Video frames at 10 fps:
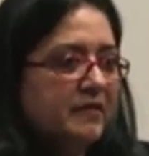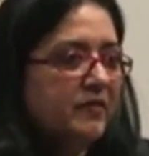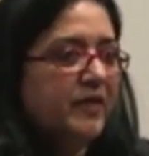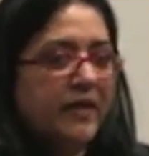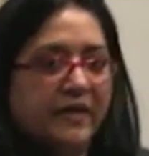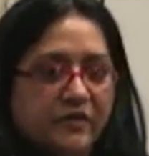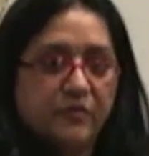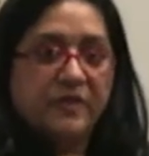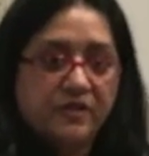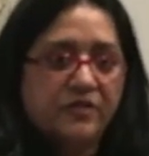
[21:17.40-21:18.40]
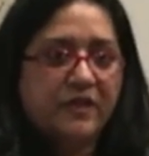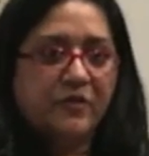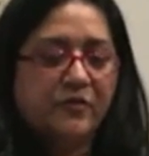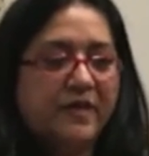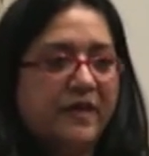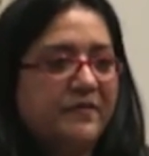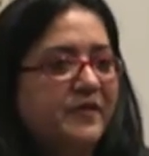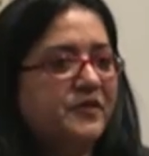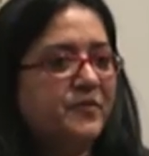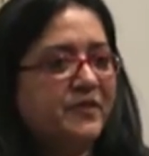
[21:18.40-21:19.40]
Okay, and she would literally do that when
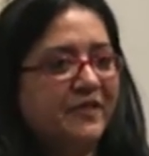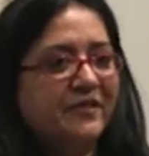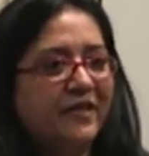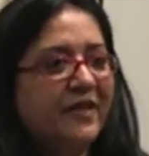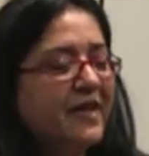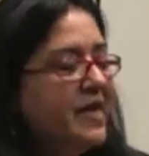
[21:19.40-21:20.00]
she was teaching.